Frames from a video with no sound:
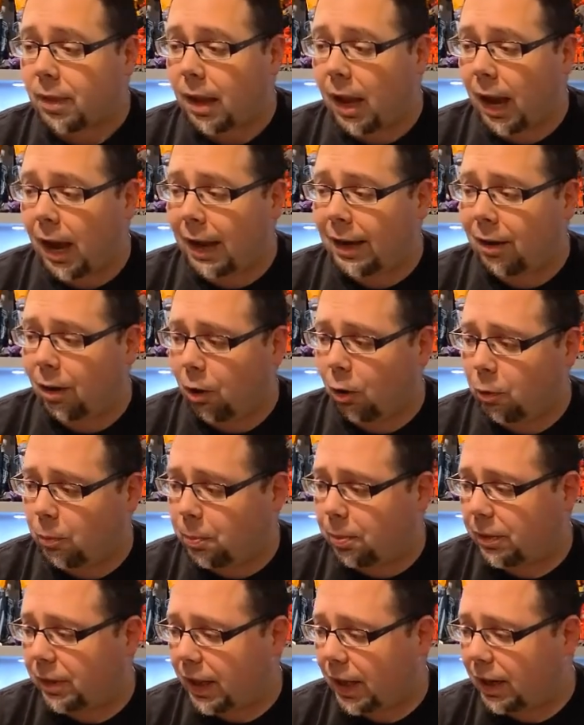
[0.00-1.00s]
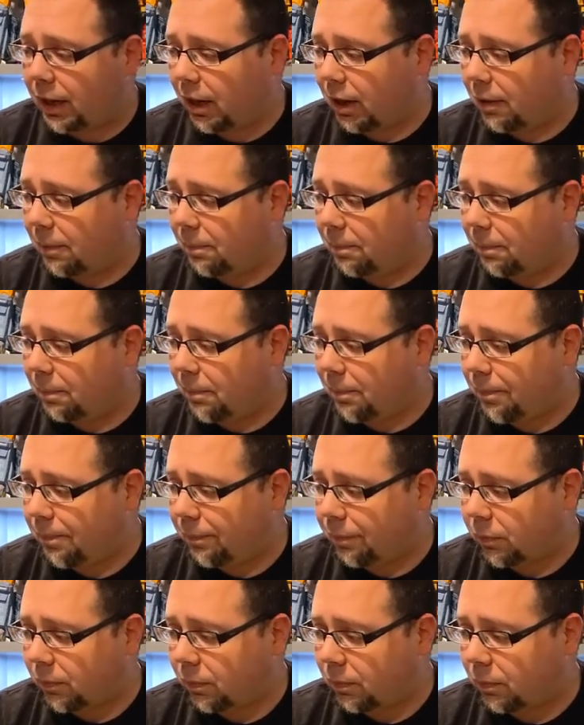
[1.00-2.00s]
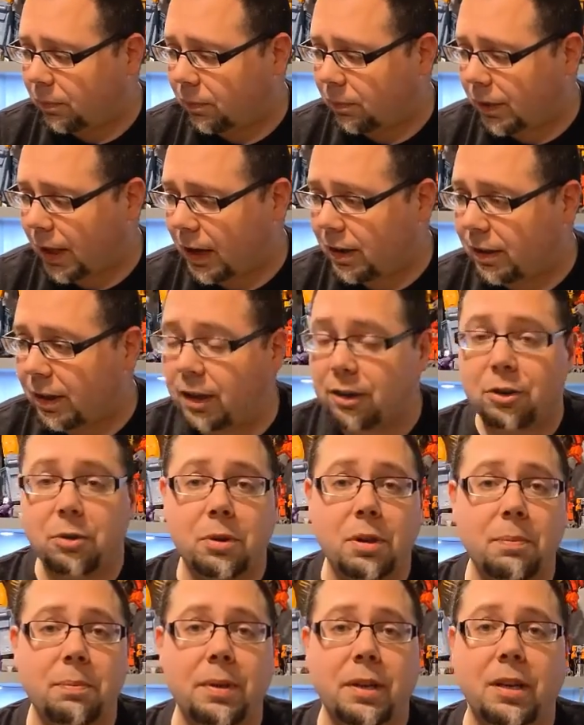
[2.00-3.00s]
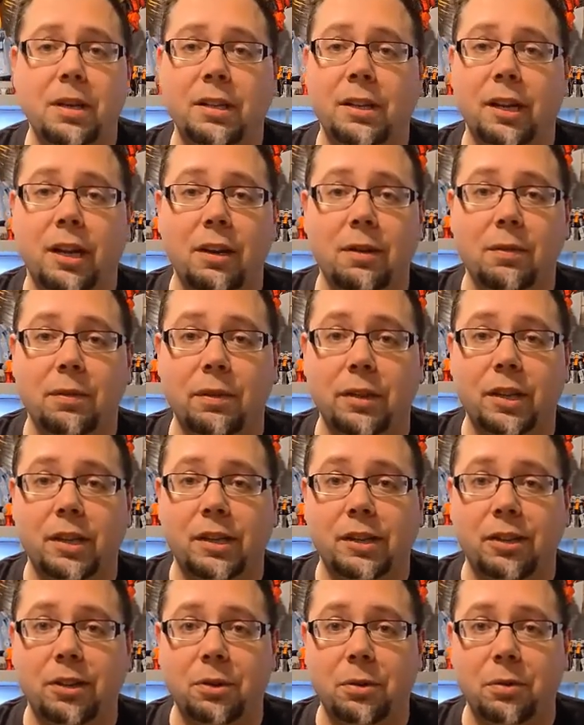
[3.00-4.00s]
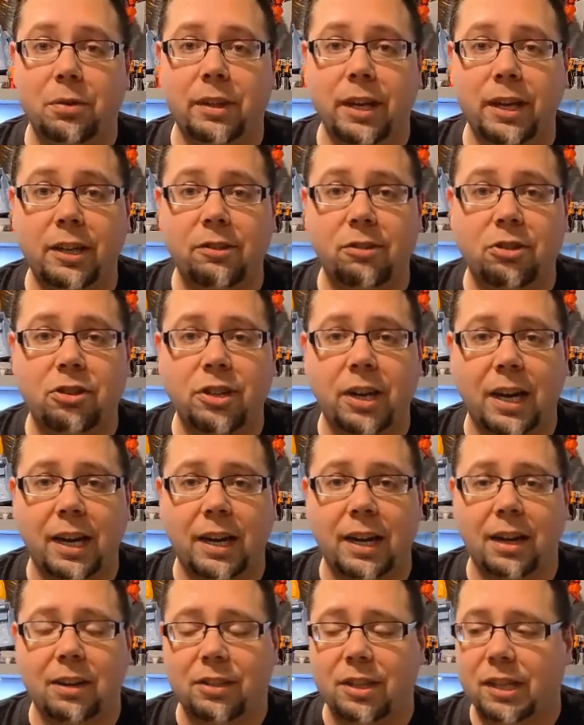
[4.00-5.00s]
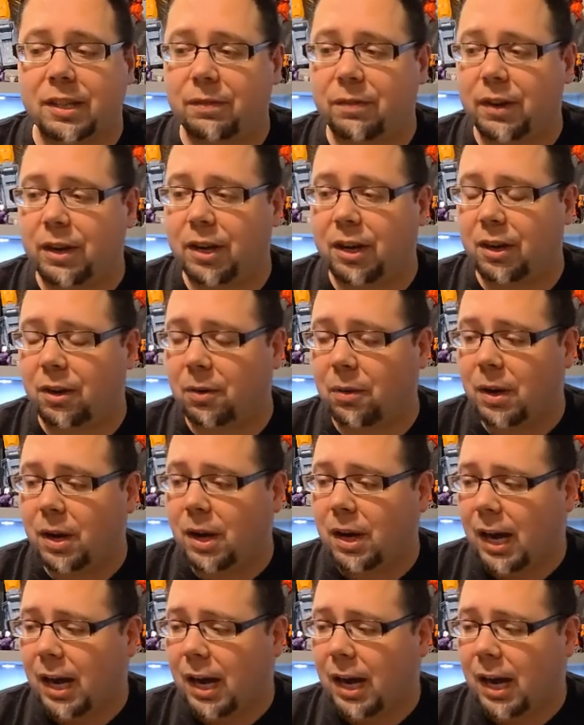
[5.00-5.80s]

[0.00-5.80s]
I hope that that you can be excited for this too. Thanks for checking out this video.